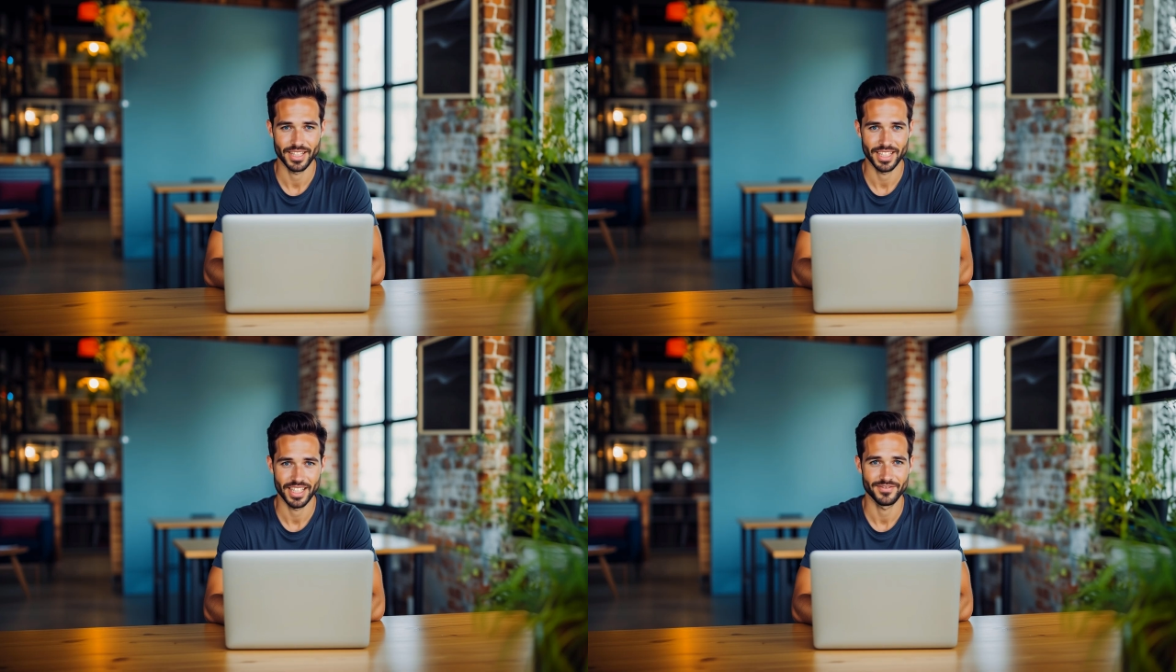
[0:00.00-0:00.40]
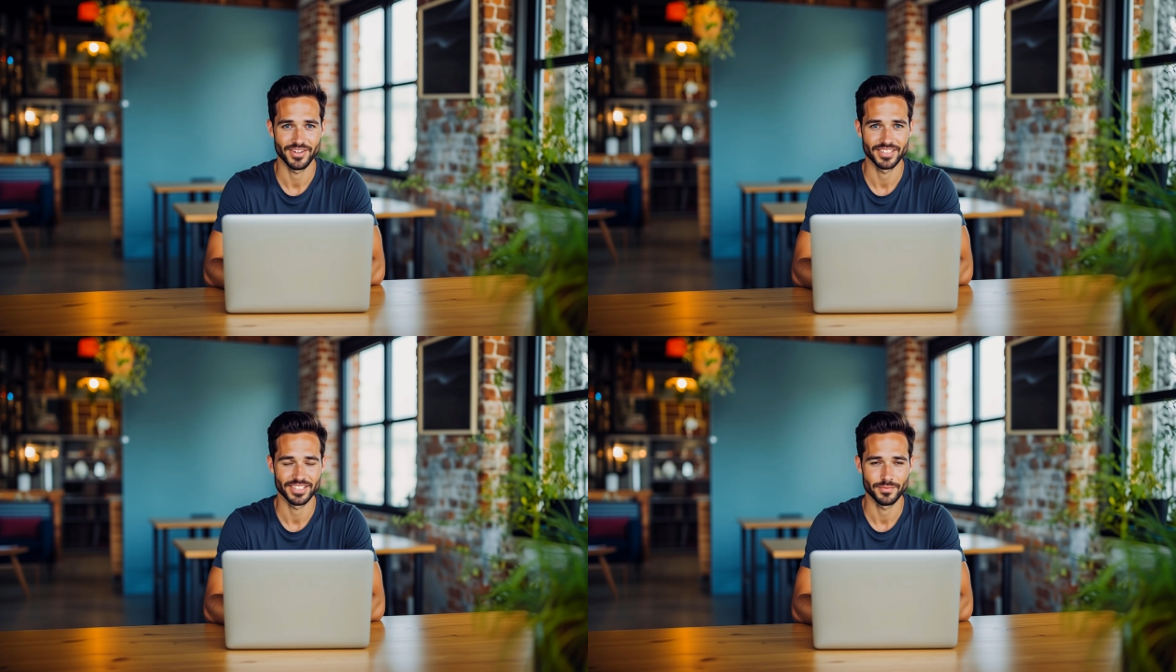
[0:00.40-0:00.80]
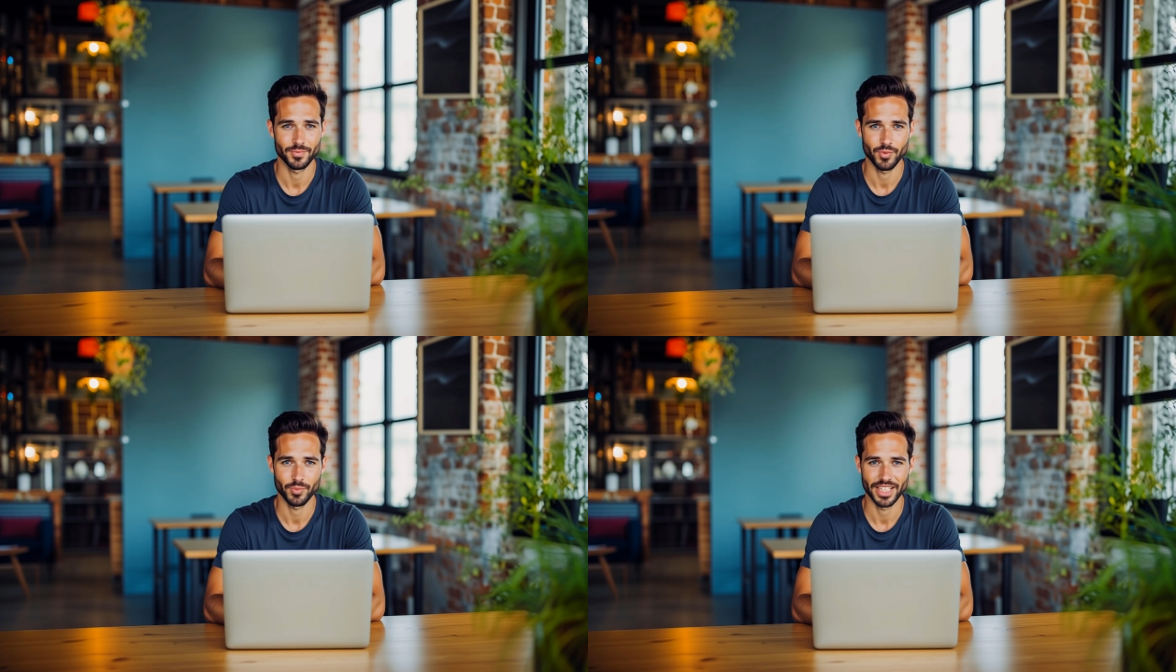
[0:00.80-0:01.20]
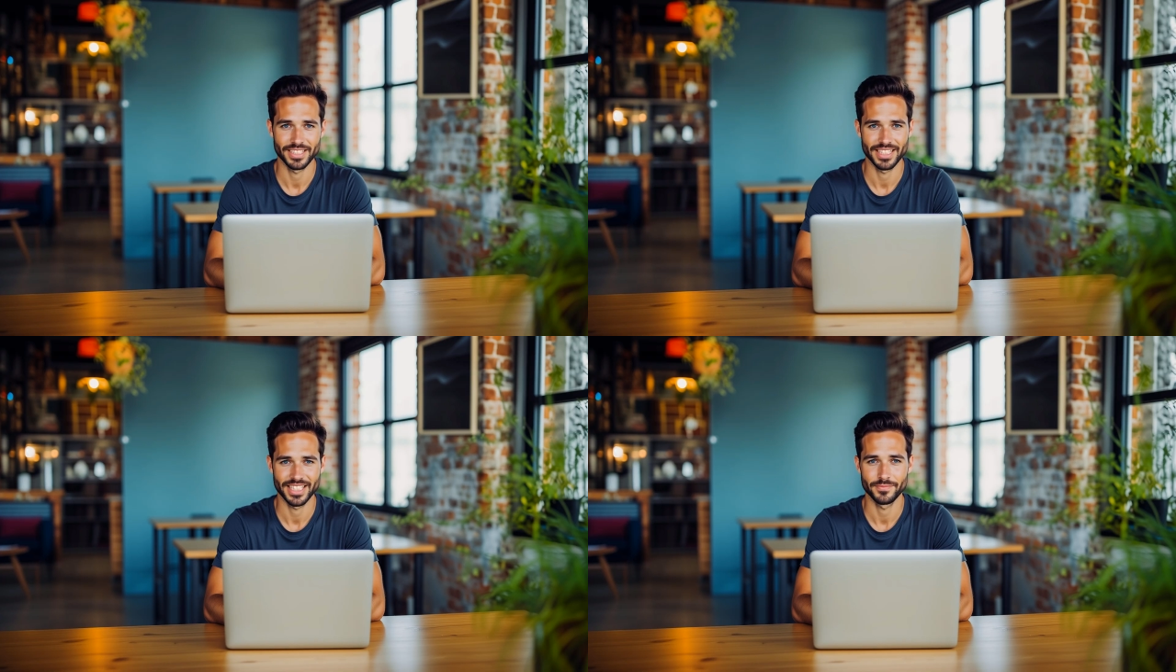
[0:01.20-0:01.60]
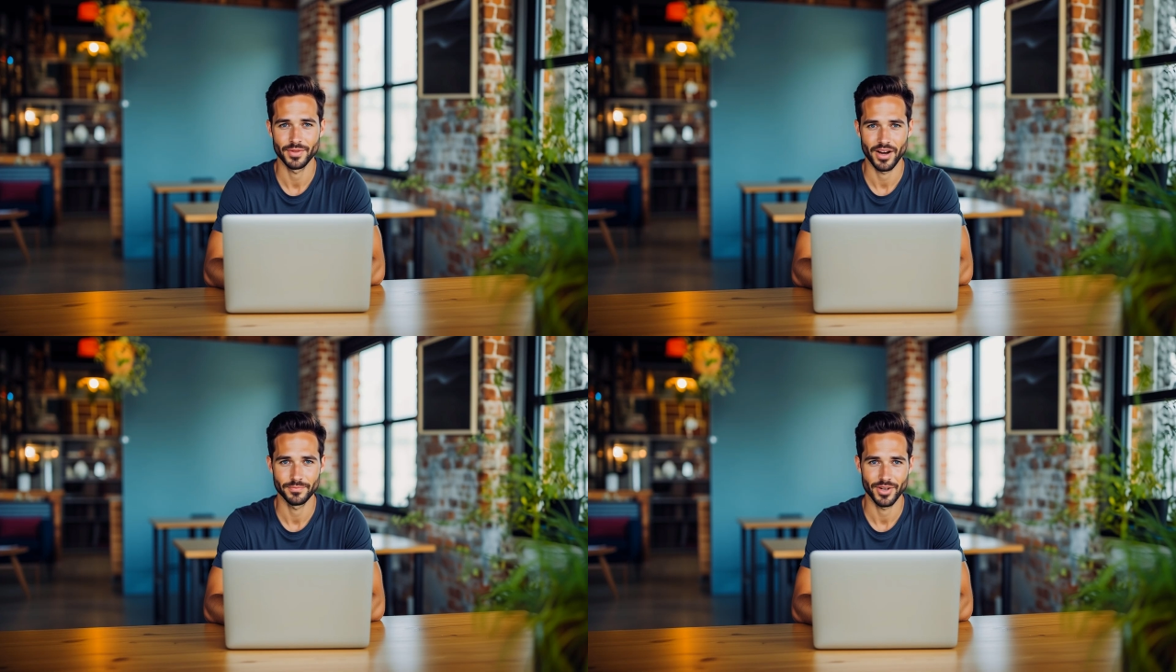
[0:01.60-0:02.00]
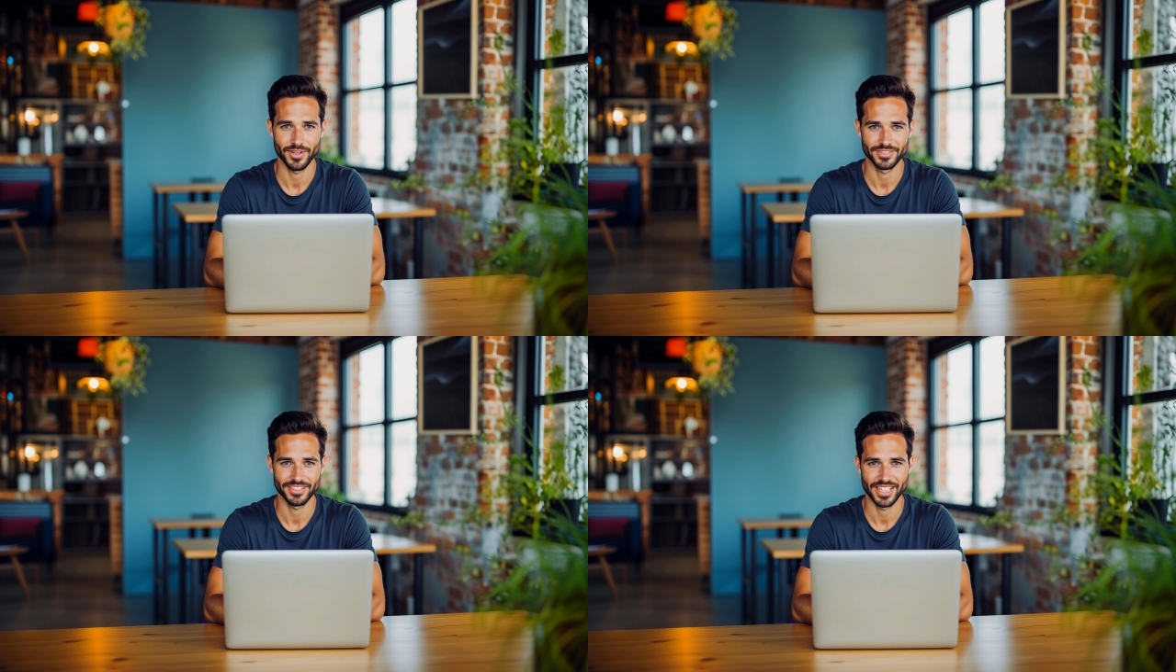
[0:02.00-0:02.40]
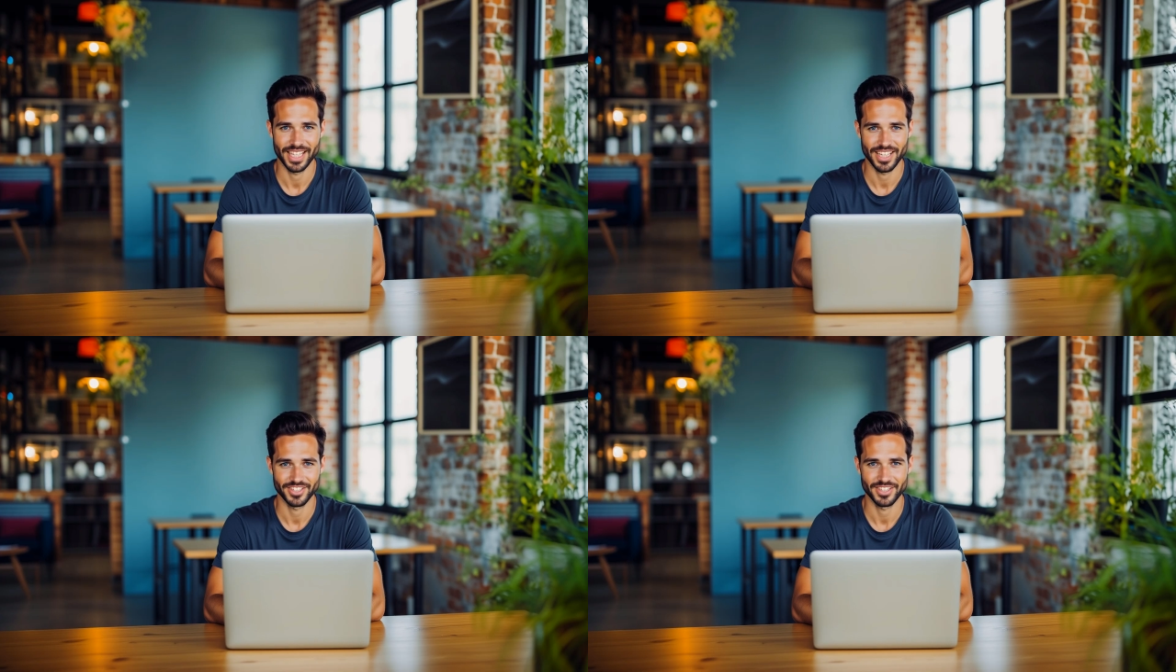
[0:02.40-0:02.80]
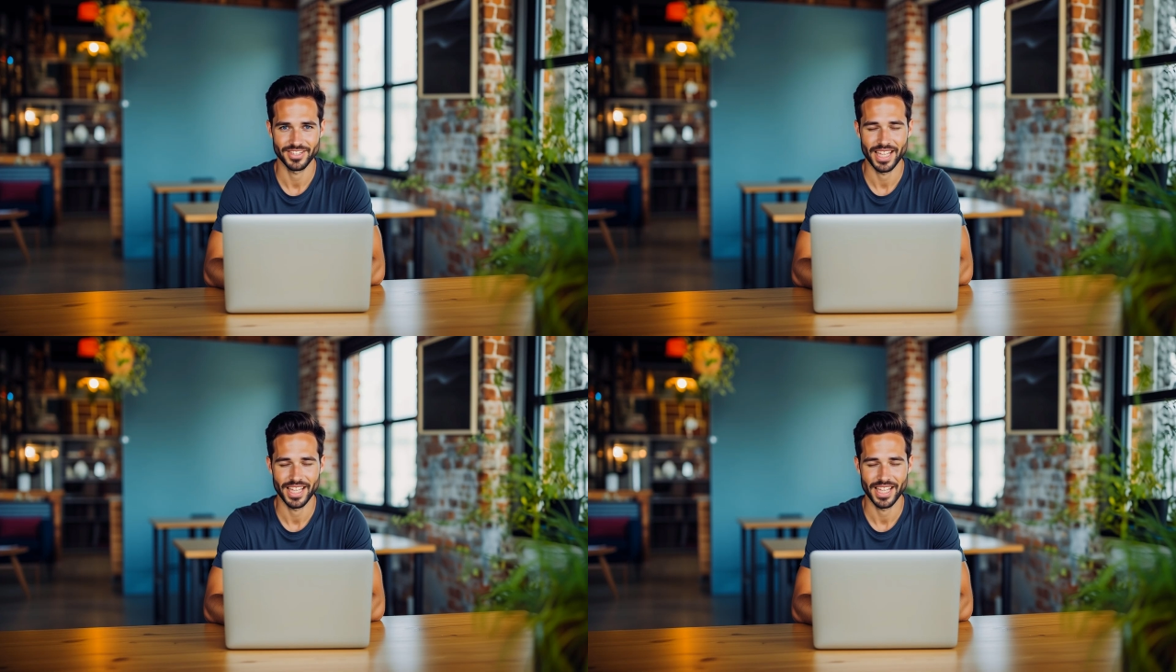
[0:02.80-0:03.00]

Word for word: Even a simple weekly email builds connection